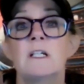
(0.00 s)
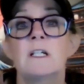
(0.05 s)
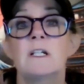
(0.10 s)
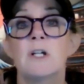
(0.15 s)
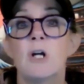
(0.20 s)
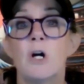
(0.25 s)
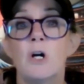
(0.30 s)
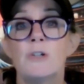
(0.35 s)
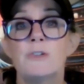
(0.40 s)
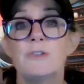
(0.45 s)

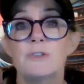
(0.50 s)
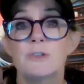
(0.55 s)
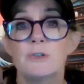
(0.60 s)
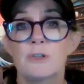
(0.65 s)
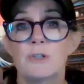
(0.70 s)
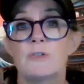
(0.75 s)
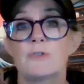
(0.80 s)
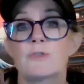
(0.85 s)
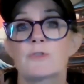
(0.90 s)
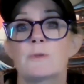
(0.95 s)
can also
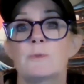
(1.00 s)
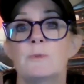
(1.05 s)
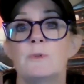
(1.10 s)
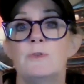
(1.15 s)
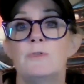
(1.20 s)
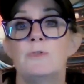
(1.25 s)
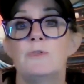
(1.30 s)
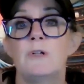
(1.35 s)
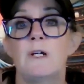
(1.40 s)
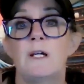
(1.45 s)

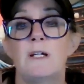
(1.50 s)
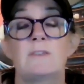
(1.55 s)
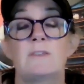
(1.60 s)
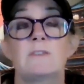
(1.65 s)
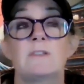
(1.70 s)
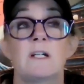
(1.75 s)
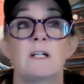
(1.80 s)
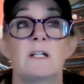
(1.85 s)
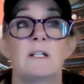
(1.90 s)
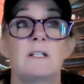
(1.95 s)
contribute to
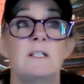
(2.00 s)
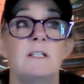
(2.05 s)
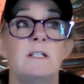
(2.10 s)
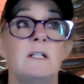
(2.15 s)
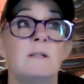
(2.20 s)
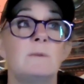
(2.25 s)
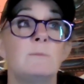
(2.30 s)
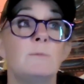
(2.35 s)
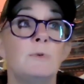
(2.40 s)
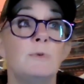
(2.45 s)

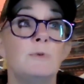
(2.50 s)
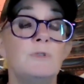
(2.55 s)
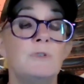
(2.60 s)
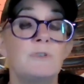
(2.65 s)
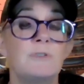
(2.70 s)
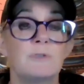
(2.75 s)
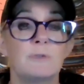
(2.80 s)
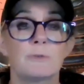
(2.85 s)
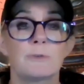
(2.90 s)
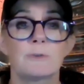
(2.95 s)
anxiety and mood
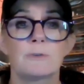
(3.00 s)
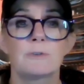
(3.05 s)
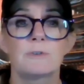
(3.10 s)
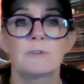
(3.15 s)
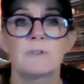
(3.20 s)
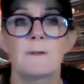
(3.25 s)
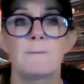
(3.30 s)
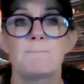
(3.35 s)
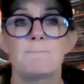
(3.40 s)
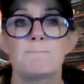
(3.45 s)

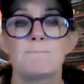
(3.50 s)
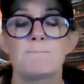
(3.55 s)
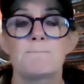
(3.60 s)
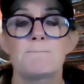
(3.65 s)
disorders.